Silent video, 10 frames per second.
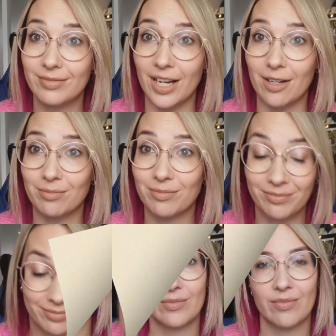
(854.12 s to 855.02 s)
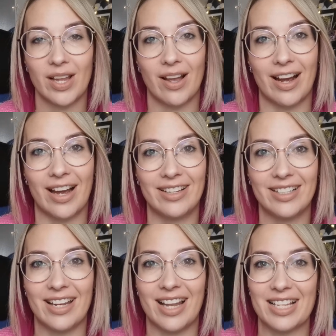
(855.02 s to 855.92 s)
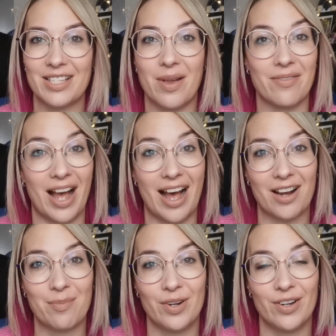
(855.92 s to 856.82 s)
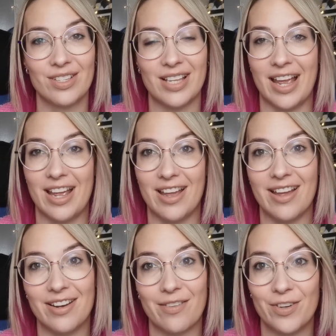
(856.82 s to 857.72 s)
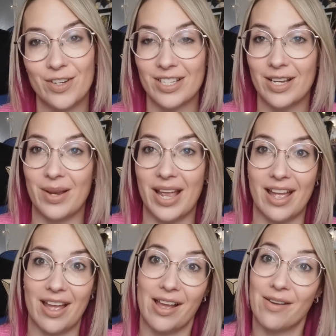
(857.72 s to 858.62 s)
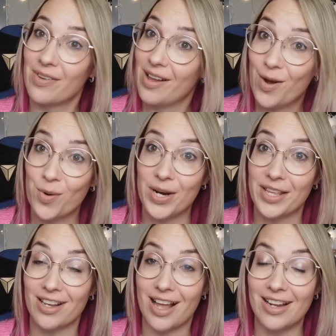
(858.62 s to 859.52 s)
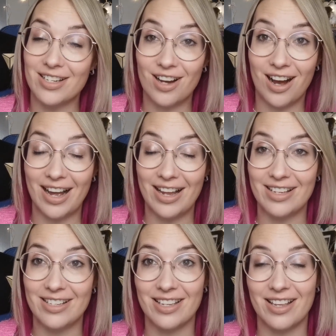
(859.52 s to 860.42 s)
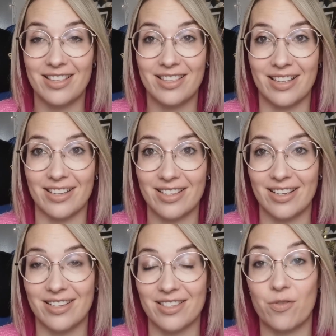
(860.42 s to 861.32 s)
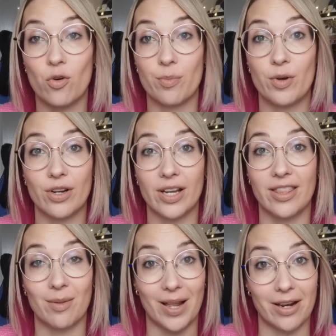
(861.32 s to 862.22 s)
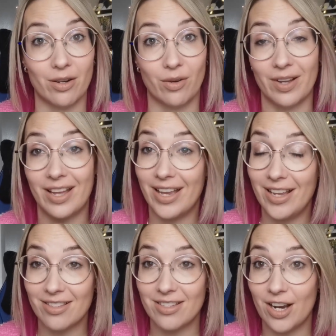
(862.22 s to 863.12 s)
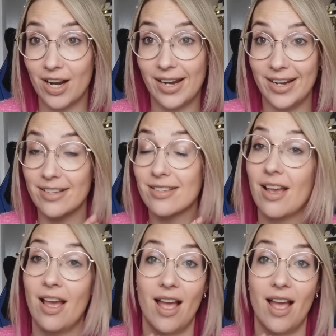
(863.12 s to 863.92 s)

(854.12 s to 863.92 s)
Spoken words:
yeah. Alright, and lastly we have ARC books, and firstly we have Where the Light Dies. This is the 4th book in the Blood of Eth series,